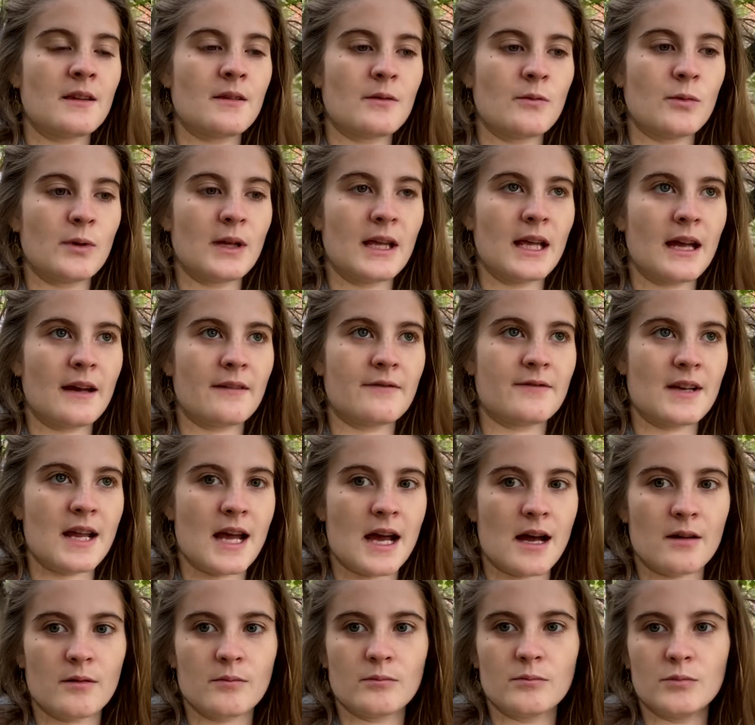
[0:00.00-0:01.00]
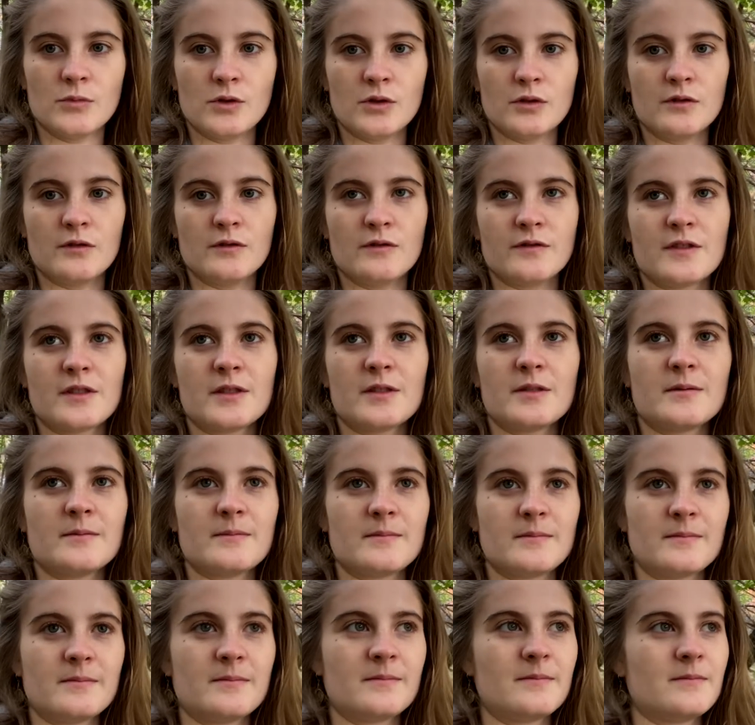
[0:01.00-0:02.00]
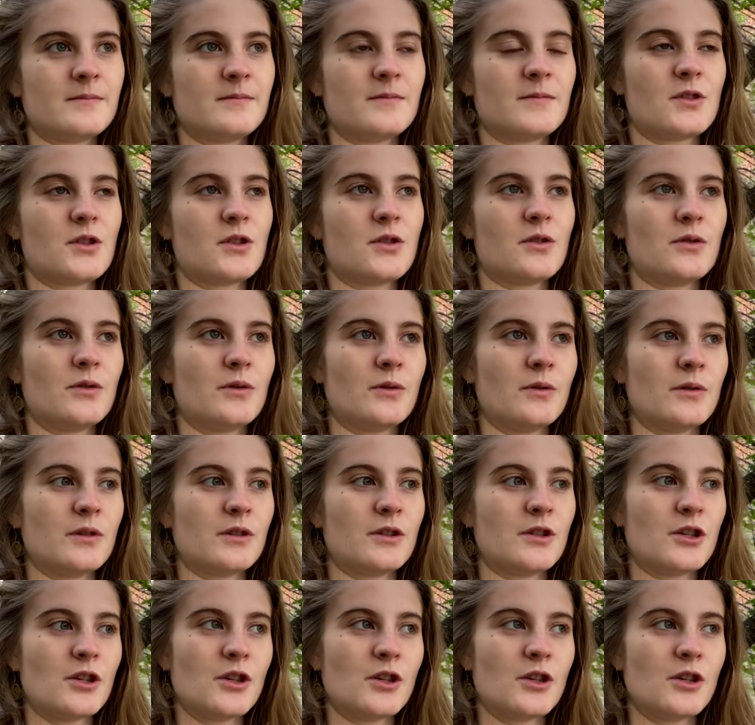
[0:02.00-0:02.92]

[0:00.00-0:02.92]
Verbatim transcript: we have now moved to New